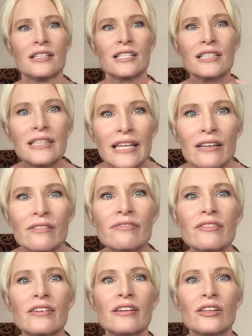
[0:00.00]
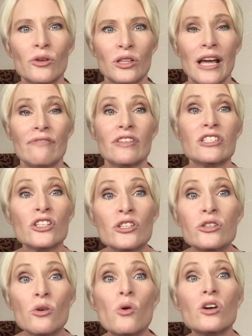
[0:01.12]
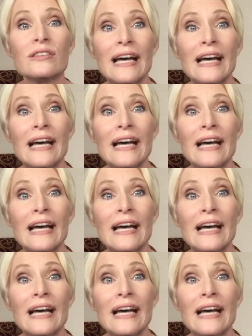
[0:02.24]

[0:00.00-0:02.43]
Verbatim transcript: to live your life. It's your